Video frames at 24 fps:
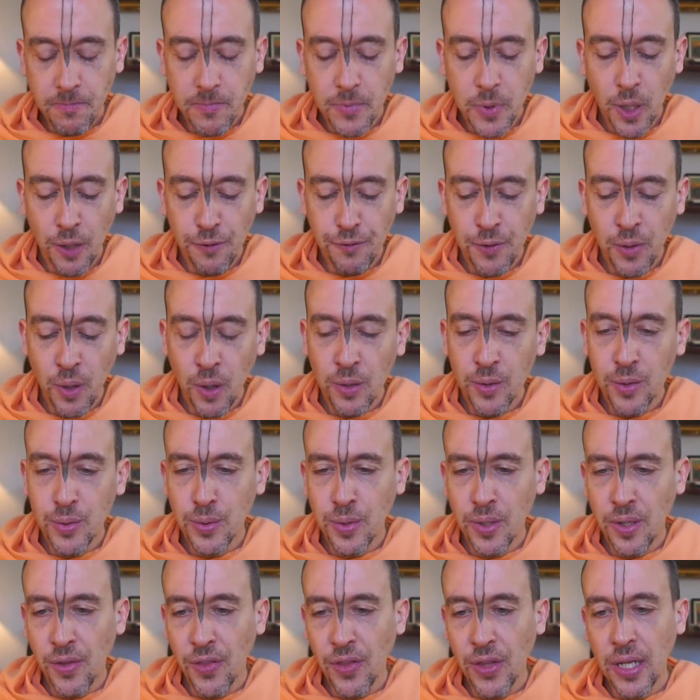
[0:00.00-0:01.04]
of
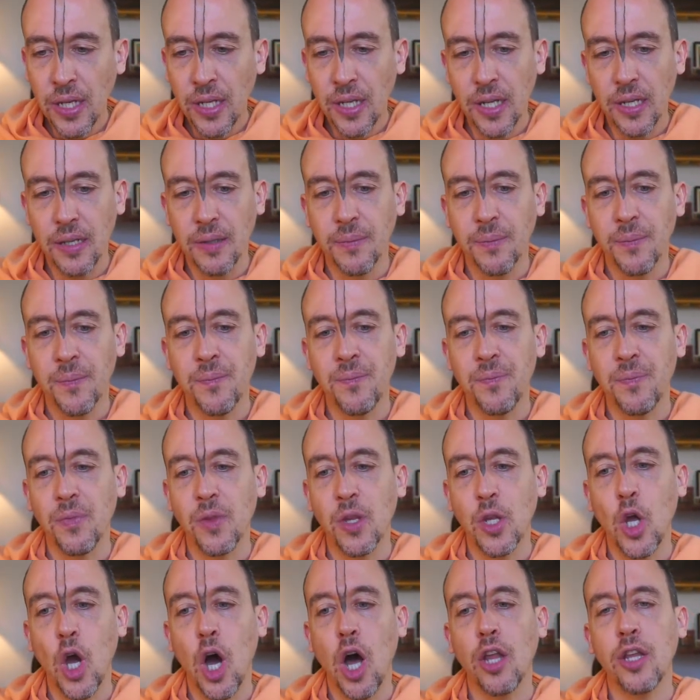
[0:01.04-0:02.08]
non-dual thinking.
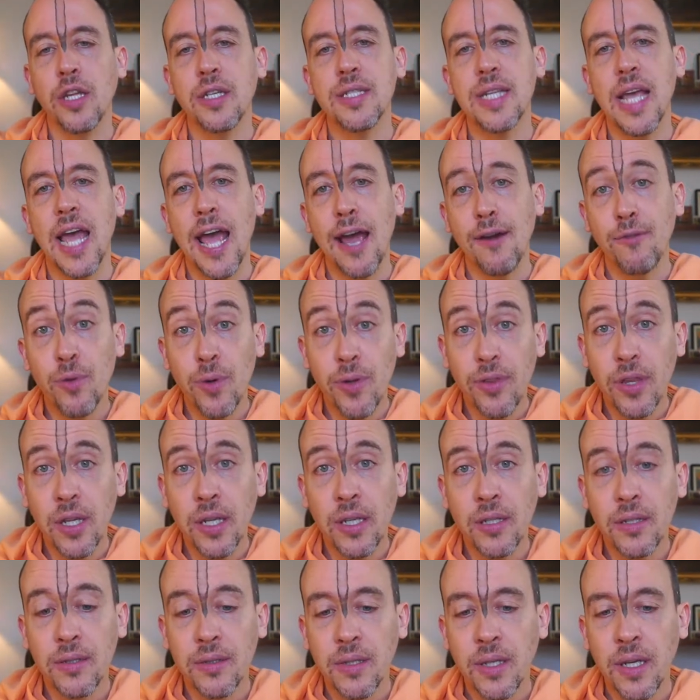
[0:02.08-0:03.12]
God is
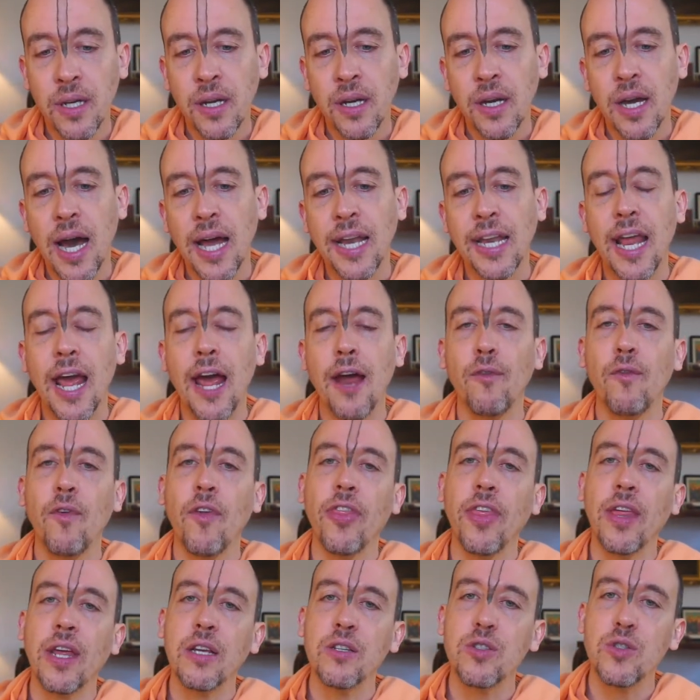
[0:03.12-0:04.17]
everything, and
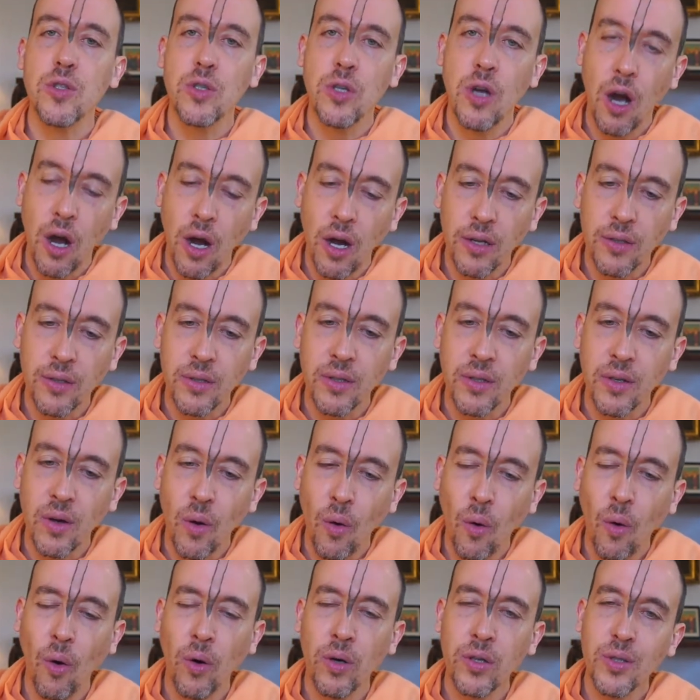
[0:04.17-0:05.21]
everything is God.
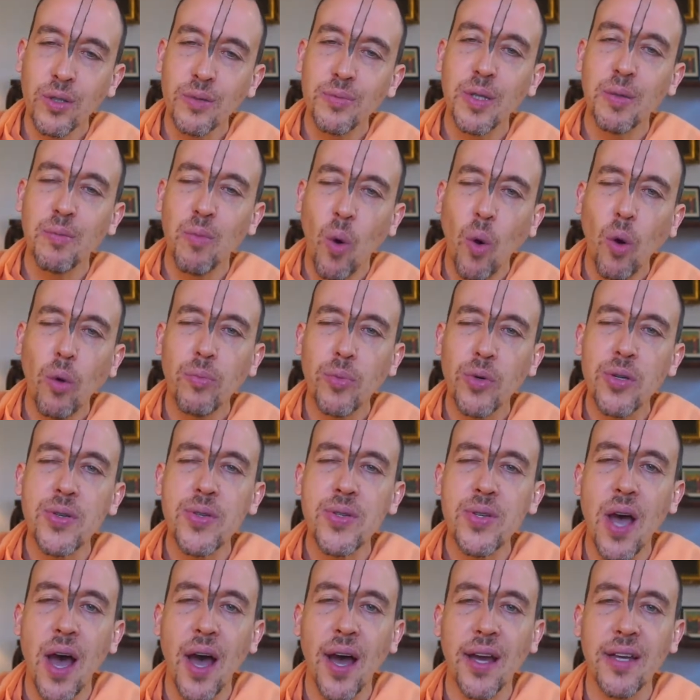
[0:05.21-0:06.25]
Or to be more
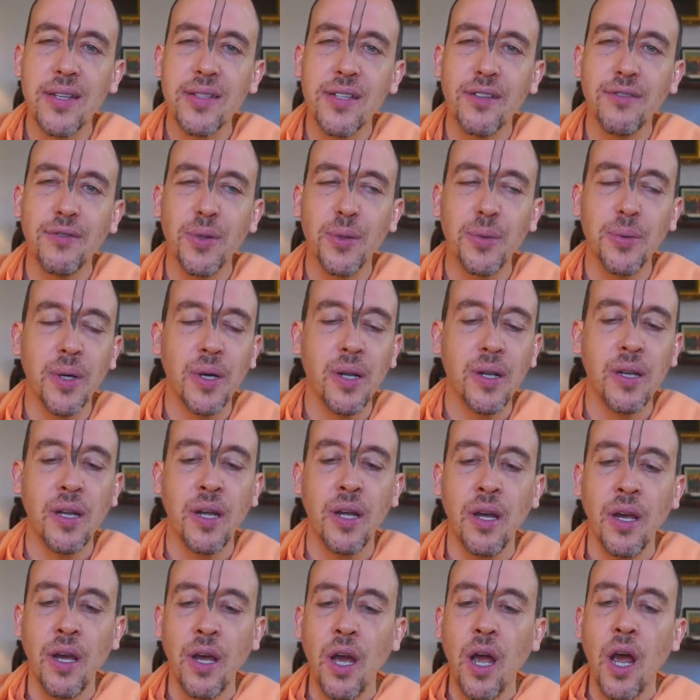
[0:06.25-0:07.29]
precise, if you will,
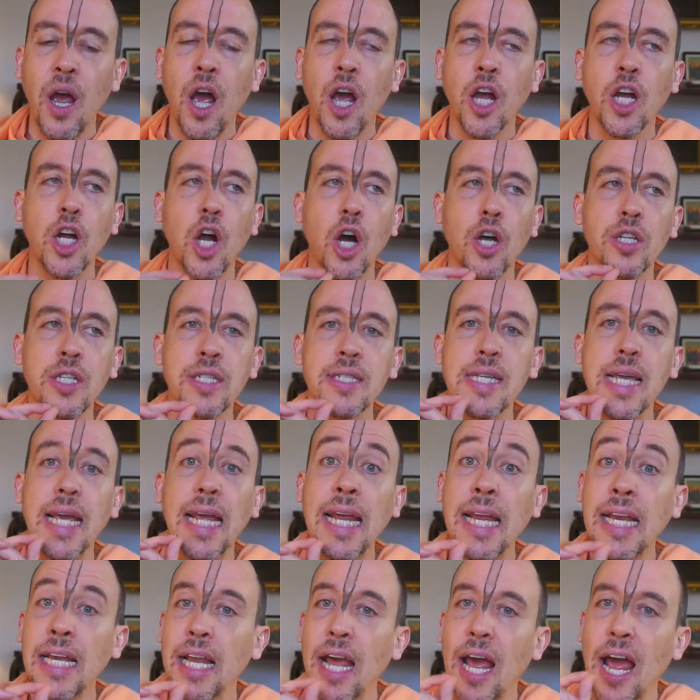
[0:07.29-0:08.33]
God is
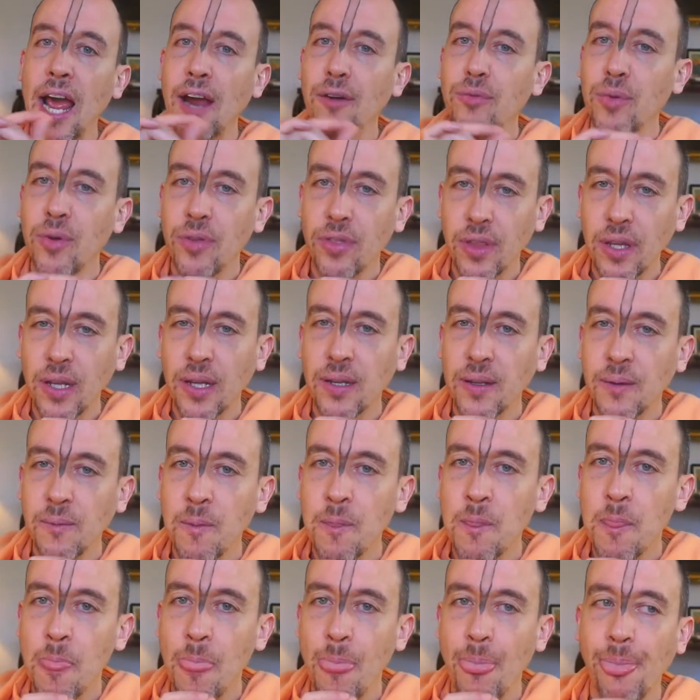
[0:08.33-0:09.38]
in everything,
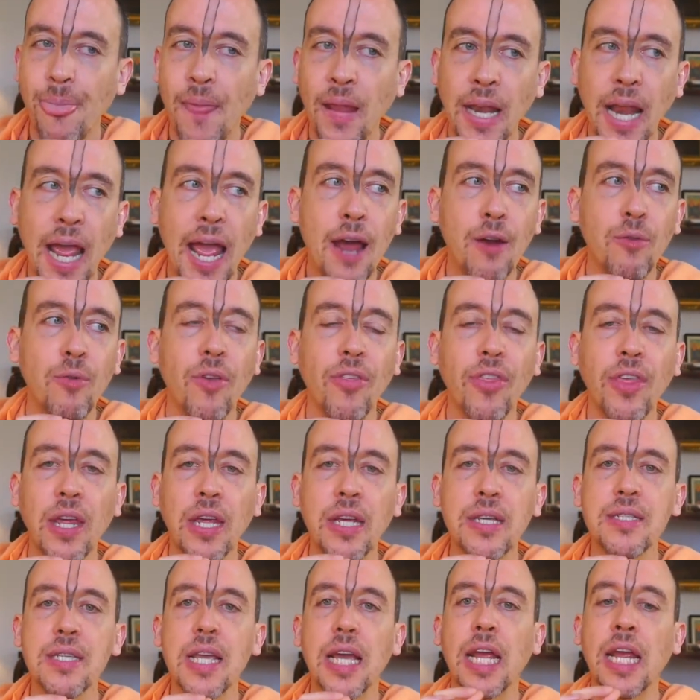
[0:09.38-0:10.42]
and everything
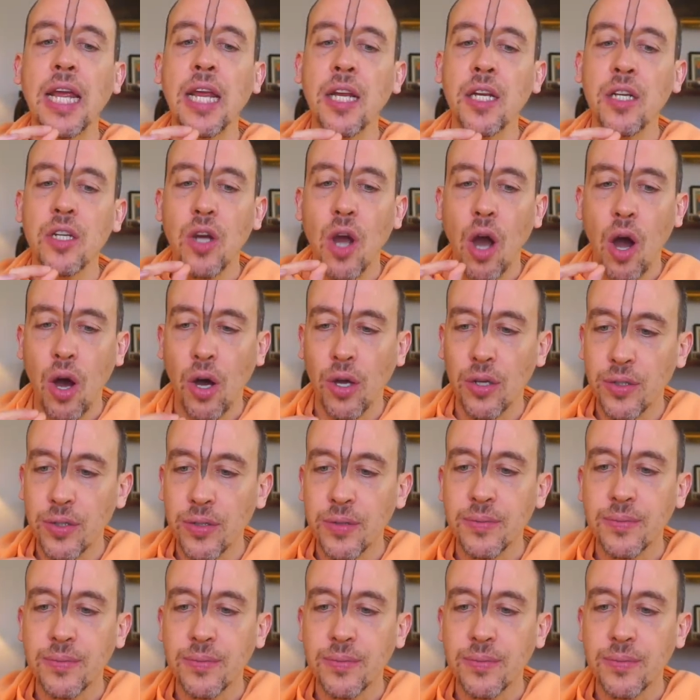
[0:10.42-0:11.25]
is in God.